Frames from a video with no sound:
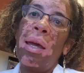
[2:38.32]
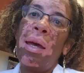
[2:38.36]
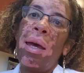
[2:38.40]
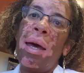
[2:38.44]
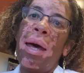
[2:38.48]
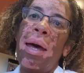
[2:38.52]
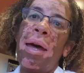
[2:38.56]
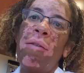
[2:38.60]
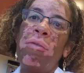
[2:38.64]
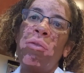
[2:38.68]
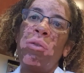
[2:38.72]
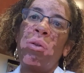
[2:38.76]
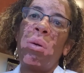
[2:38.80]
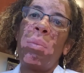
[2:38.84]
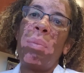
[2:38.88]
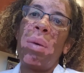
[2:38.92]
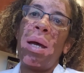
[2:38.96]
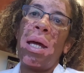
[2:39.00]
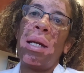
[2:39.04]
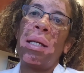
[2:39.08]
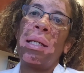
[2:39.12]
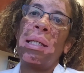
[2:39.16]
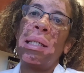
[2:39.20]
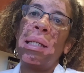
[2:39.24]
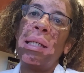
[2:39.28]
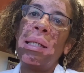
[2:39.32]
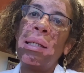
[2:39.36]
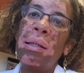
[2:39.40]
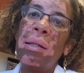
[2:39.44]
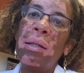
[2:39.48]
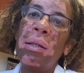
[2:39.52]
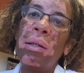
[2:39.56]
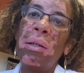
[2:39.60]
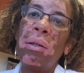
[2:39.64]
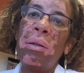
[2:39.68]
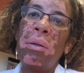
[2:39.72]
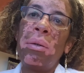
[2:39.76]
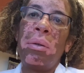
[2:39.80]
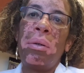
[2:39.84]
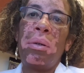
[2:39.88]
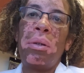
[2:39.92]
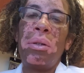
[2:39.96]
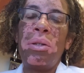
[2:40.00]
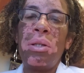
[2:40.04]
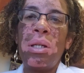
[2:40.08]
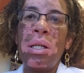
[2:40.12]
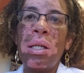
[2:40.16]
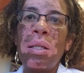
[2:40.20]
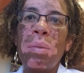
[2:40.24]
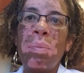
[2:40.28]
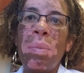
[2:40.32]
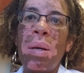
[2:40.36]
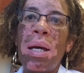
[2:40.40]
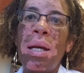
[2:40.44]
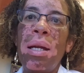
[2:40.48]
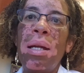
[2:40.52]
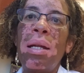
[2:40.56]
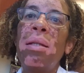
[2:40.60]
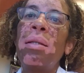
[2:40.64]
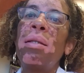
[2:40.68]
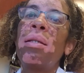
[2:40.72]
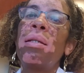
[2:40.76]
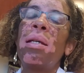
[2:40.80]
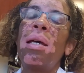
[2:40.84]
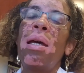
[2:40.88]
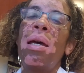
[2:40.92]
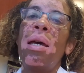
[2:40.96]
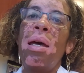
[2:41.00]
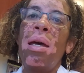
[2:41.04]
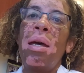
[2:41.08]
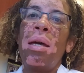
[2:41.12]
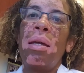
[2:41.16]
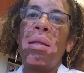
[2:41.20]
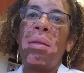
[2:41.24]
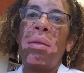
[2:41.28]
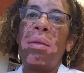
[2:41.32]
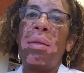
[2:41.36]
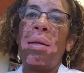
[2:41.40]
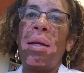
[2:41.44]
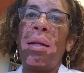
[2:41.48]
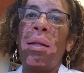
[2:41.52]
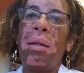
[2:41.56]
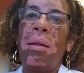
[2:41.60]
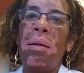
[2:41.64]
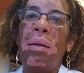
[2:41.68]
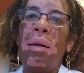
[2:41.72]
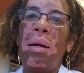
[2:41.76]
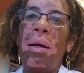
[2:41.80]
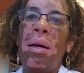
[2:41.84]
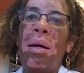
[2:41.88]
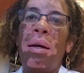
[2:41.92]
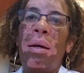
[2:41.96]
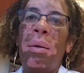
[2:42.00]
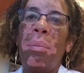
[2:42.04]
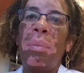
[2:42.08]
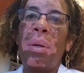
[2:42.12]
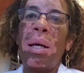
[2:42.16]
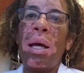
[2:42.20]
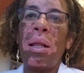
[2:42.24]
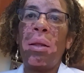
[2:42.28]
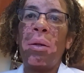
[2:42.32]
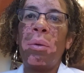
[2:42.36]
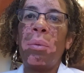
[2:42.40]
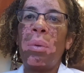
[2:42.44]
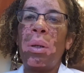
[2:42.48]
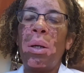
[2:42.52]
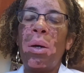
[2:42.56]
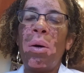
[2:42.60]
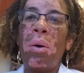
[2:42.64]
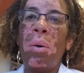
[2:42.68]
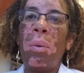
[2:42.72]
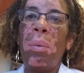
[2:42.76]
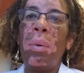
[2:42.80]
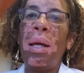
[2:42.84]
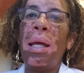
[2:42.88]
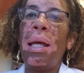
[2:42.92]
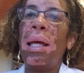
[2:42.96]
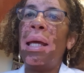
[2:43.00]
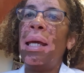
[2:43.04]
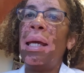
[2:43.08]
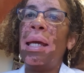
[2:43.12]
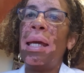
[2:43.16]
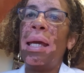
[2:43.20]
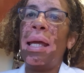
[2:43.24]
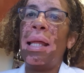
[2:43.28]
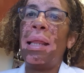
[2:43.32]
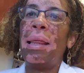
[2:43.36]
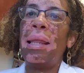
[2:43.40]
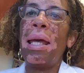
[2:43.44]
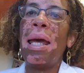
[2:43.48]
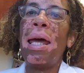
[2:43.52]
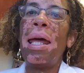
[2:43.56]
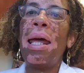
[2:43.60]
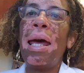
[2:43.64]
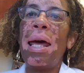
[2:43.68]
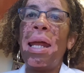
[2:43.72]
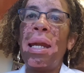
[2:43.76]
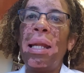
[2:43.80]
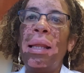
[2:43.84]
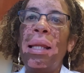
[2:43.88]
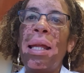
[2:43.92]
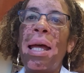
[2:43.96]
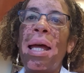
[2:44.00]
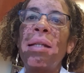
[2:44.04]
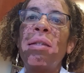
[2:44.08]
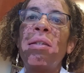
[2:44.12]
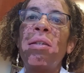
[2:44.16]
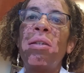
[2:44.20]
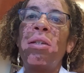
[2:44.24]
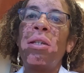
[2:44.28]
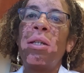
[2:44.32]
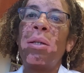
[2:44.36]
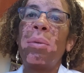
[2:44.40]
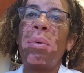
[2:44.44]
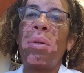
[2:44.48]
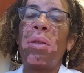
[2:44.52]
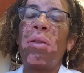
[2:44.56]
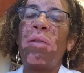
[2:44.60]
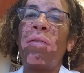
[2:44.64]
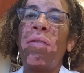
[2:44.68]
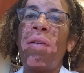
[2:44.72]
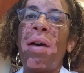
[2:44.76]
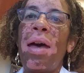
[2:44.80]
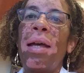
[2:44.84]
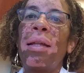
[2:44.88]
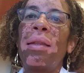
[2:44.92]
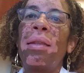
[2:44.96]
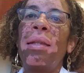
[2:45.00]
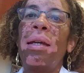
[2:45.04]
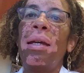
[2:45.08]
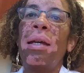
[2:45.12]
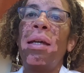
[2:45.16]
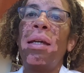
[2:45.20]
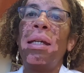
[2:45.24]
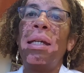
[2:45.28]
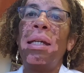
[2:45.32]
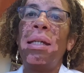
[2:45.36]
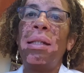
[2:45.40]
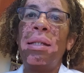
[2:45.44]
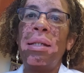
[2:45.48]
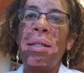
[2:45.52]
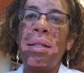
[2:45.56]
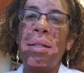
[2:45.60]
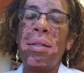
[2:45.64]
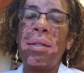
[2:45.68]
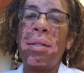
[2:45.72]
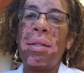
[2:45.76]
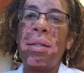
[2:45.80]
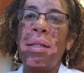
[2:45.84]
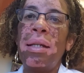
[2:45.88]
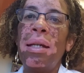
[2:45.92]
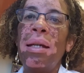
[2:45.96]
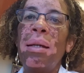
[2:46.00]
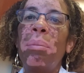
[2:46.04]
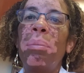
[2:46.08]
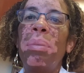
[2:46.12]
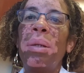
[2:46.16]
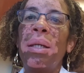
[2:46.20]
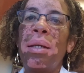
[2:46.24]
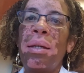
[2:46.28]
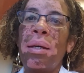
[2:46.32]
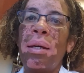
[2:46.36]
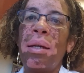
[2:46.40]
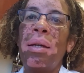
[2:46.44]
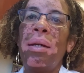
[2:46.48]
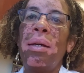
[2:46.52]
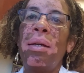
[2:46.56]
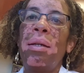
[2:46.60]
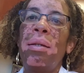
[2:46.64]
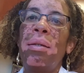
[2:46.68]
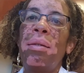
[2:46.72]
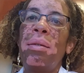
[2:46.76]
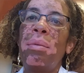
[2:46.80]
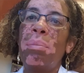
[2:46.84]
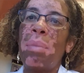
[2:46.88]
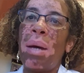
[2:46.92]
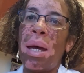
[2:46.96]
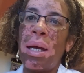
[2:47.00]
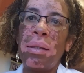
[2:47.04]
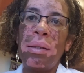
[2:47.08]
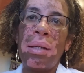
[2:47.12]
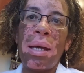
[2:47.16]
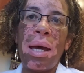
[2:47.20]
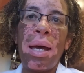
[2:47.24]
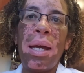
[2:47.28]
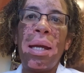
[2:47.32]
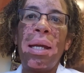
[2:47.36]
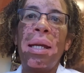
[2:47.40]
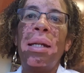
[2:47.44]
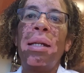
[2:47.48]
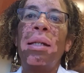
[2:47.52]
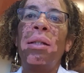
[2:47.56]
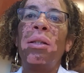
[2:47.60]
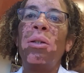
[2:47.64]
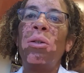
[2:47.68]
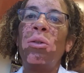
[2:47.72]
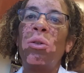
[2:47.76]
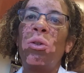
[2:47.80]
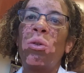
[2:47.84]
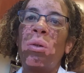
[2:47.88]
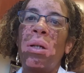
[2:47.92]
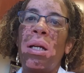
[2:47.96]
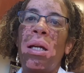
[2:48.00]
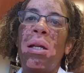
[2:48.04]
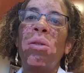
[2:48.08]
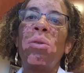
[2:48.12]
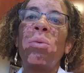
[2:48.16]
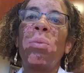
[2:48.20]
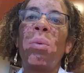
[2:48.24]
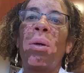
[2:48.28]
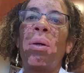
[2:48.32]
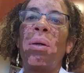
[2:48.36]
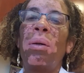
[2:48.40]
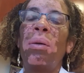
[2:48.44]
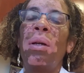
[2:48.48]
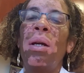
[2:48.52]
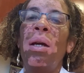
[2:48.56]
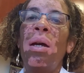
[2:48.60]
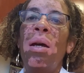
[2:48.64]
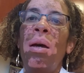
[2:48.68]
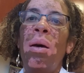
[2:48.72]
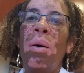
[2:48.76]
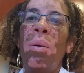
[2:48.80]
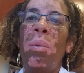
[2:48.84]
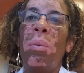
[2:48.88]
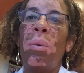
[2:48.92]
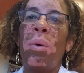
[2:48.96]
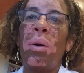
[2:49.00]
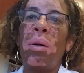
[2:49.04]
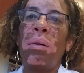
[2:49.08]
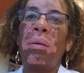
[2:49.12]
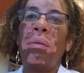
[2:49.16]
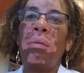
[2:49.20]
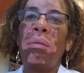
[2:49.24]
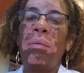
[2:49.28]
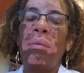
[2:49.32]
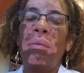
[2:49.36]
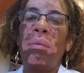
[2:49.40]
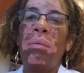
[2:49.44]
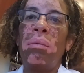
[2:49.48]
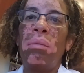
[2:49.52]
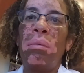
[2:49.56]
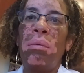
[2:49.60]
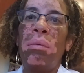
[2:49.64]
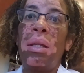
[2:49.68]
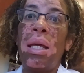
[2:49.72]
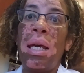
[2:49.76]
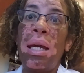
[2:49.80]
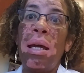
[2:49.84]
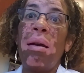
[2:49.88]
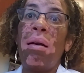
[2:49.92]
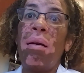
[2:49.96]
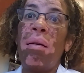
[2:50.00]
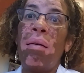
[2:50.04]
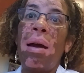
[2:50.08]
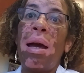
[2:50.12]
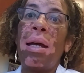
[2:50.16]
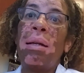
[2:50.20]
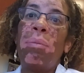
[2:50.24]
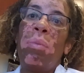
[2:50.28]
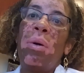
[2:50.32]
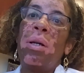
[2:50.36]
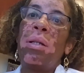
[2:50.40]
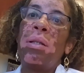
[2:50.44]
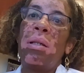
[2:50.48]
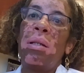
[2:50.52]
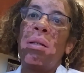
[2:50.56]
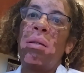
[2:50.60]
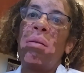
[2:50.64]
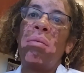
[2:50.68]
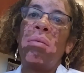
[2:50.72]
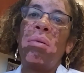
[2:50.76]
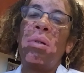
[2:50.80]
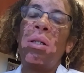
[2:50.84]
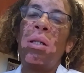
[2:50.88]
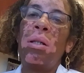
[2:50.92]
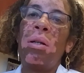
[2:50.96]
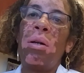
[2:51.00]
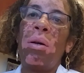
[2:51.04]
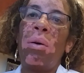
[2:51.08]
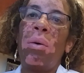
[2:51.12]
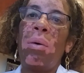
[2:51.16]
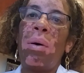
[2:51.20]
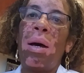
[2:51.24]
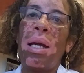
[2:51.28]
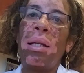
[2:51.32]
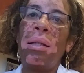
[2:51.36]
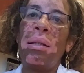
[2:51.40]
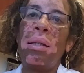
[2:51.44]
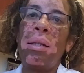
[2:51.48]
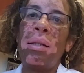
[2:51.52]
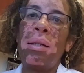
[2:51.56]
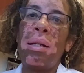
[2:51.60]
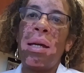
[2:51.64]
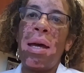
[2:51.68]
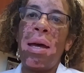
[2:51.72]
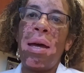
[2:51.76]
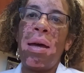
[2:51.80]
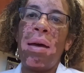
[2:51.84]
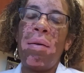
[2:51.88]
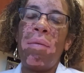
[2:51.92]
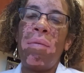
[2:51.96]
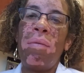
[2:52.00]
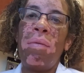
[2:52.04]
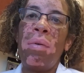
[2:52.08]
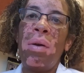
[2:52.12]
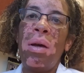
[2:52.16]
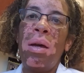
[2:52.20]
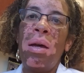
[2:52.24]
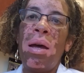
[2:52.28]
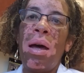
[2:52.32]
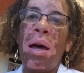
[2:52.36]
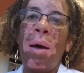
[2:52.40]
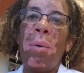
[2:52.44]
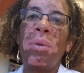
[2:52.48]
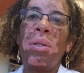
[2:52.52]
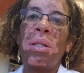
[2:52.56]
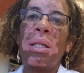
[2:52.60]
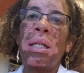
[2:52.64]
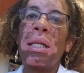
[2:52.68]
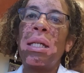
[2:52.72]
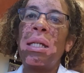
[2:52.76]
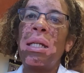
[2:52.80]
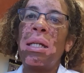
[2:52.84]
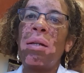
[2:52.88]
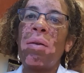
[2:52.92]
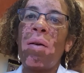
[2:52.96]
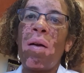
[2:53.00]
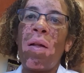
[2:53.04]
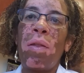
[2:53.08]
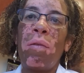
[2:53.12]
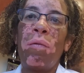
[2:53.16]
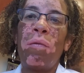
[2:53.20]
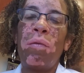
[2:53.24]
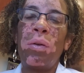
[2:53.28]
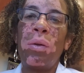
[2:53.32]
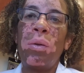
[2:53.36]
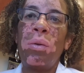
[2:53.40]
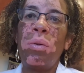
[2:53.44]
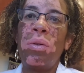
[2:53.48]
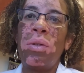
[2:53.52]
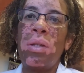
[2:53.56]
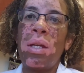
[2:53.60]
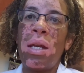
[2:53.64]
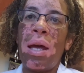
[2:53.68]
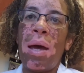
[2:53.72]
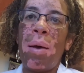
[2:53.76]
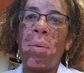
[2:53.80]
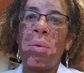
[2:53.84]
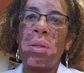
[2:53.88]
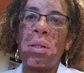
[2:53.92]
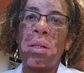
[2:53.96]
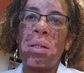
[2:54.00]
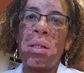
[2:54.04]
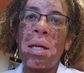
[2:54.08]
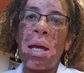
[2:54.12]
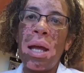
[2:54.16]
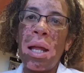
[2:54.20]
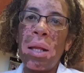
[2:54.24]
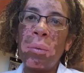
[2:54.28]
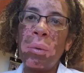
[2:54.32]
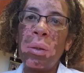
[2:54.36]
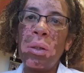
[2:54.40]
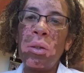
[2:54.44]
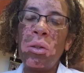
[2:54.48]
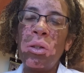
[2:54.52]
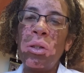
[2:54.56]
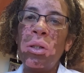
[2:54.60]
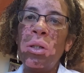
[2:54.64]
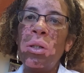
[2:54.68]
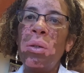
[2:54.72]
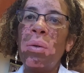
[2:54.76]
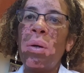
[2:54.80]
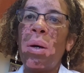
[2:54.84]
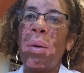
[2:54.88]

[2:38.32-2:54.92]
after about a year or 6 months, the color would go away. And that had a lot to do with the fact that it didn't stick because my diet and nutrients weren't there. I wasn't, I didn't have, I was eating all the foods that I was intolerant to.